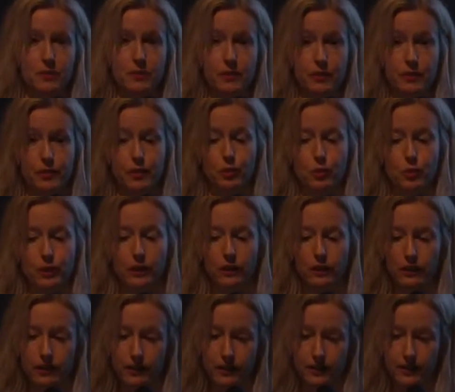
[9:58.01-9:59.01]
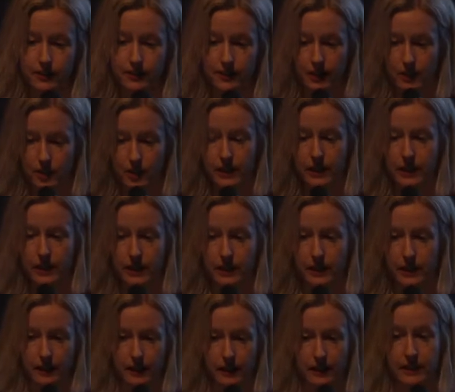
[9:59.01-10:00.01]
as if they're real because it's actually
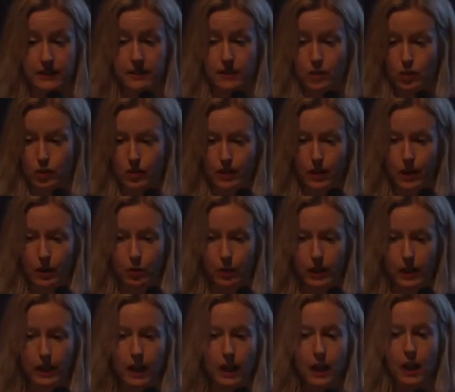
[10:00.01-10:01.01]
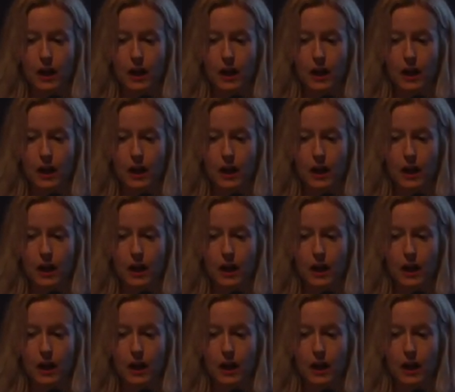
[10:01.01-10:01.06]
easier that way.